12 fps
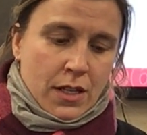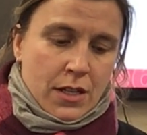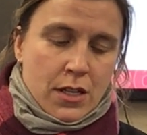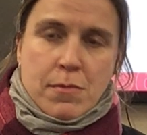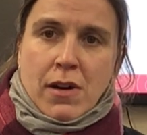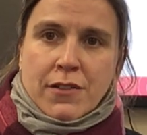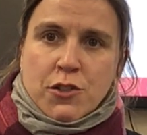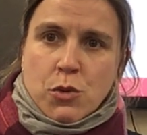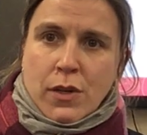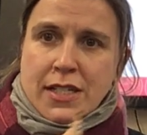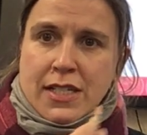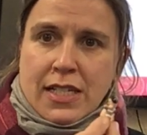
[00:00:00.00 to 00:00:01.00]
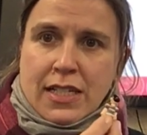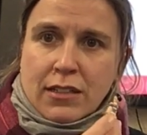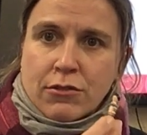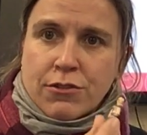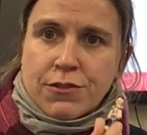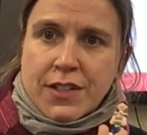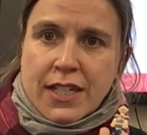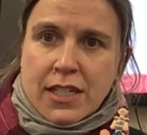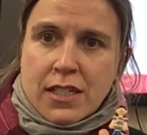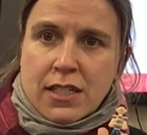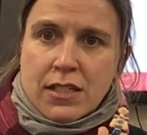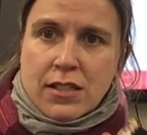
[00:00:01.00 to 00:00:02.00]
you might have 20 little
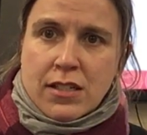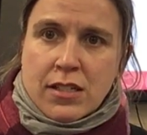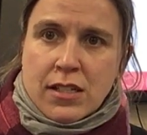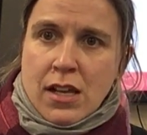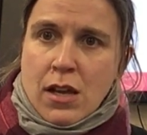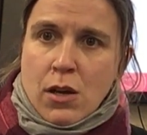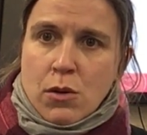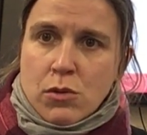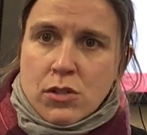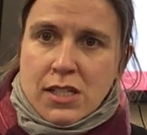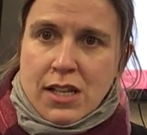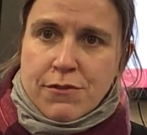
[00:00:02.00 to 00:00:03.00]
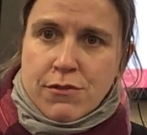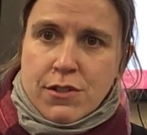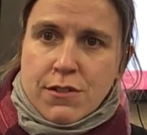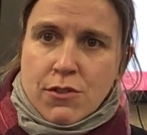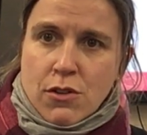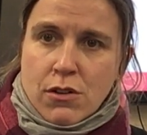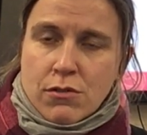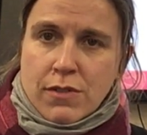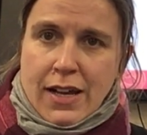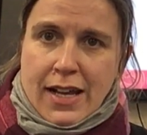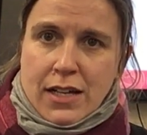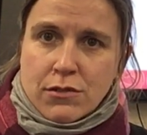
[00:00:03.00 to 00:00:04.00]
figures, whatever you've got
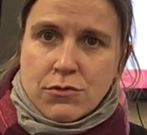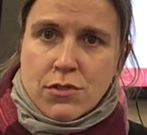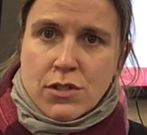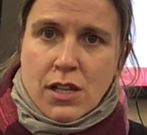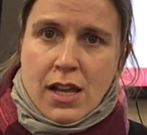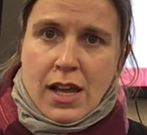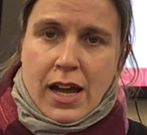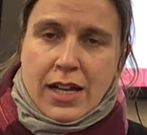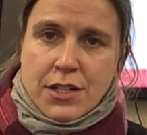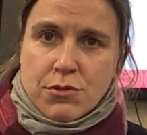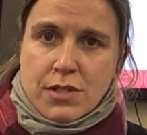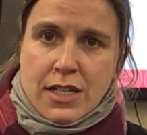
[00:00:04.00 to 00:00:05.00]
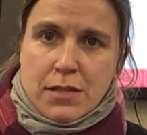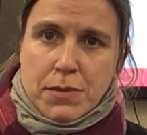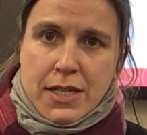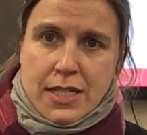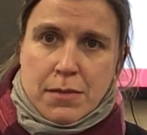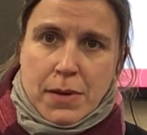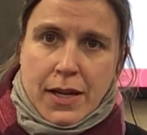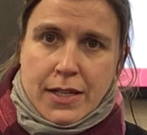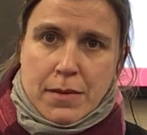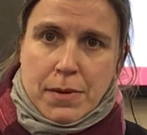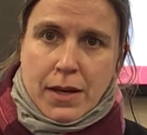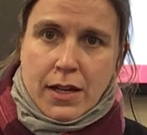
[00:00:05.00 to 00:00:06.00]
around, and you'll need a piece of
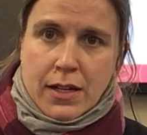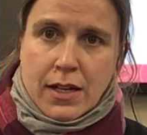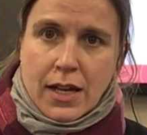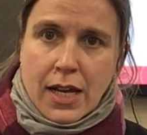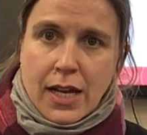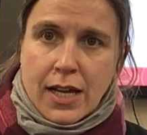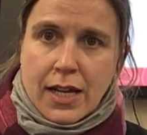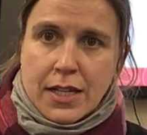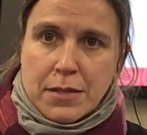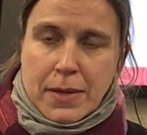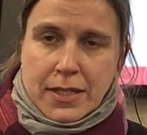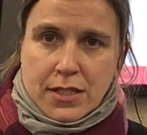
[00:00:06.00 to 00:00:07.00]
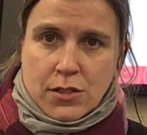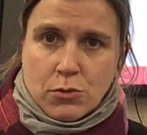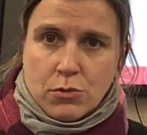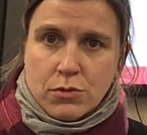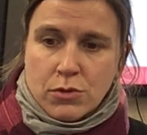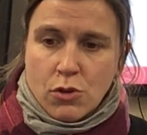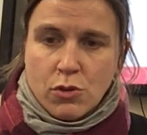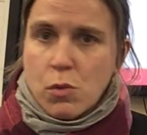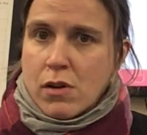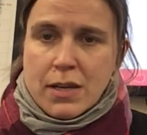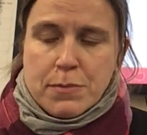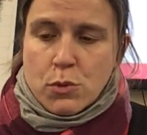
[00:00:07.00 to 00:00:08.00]
paper and a pencil, or a
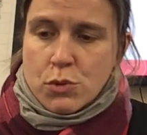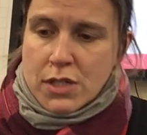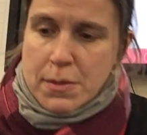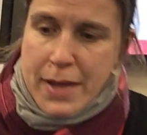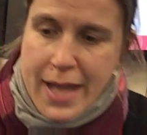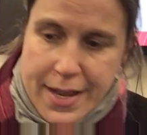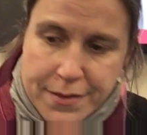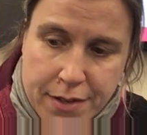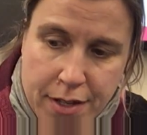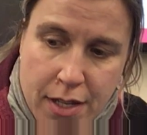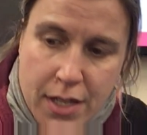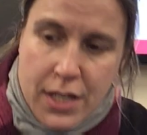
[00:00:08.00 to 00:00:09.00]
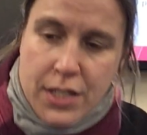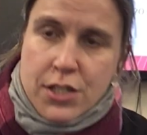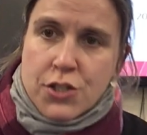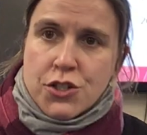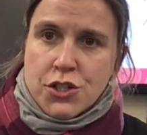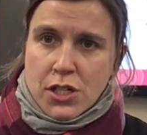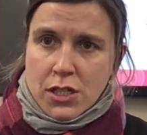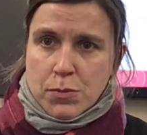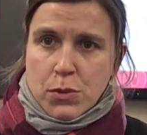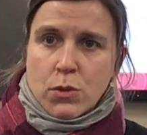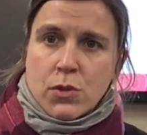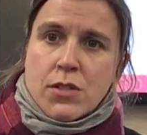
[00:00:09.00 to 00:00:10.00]
whiteboard and a pen. So
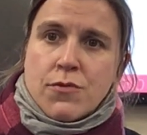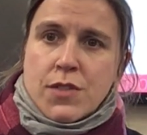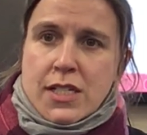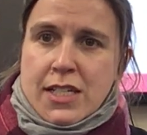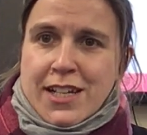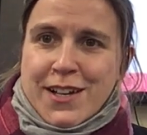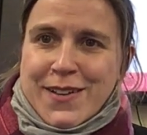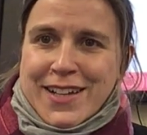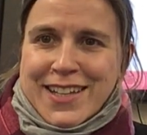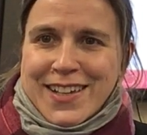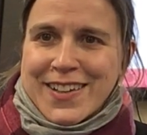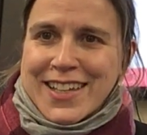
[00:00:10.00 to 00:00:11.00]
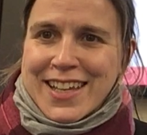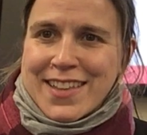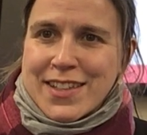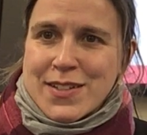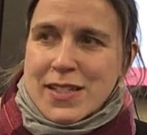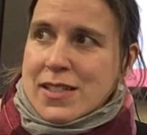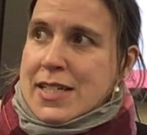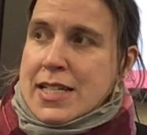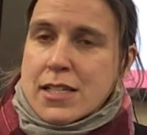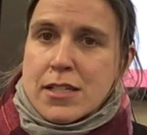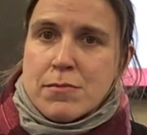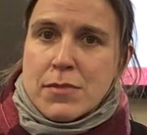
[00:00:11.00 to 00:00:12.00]
just pause the video and go and get those
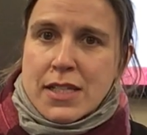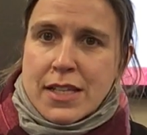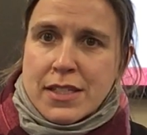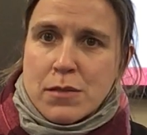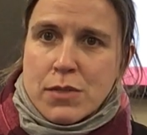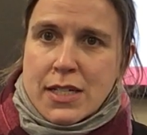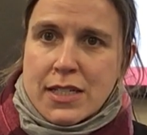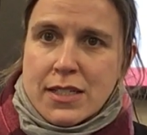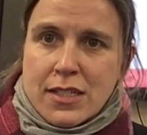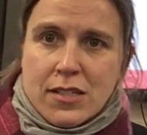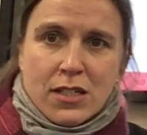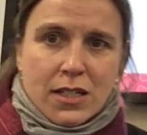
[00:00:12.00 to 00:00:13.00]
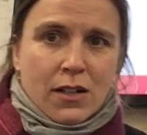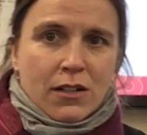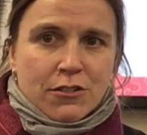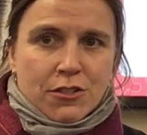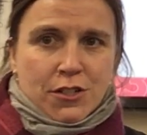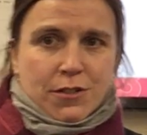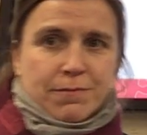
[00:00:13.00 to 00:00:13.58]
items and then we can start.